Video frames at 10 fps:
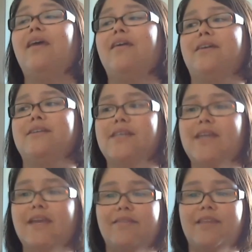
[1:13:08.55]
because,
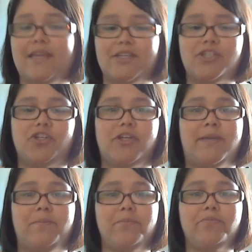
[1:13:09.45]
again,
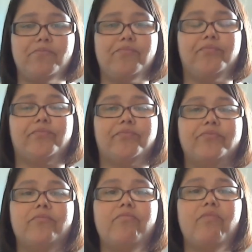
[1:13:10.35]
history.
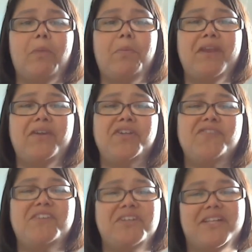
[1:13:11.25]
But I could
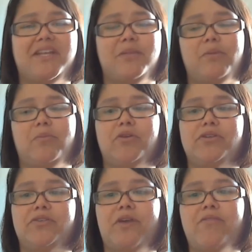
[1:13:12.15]
have done a little bit more,
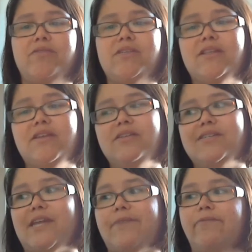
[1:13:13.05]
so I was a little
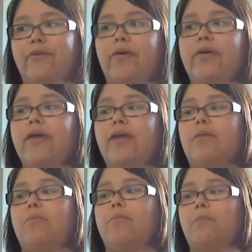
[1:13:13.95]
shameful.
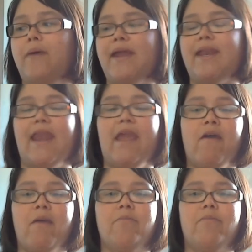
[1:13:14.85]
But
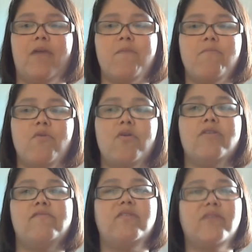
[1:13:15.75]
now I'm more
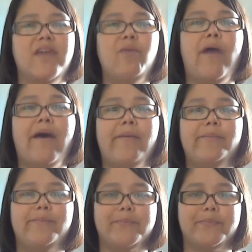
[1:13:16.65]
of, okay, well,
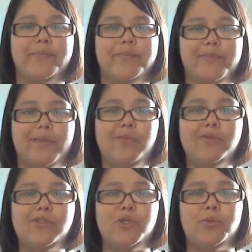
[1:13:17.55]
it
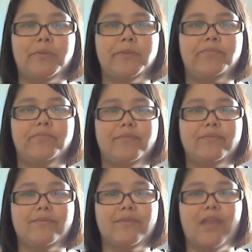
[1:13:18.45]
was doomed.
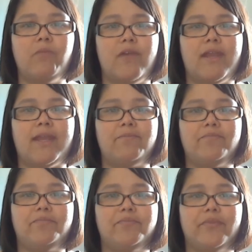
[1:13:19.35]
I'm ready.
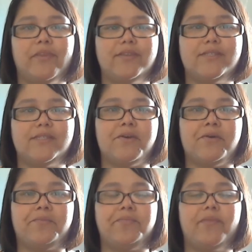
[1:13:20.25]
So,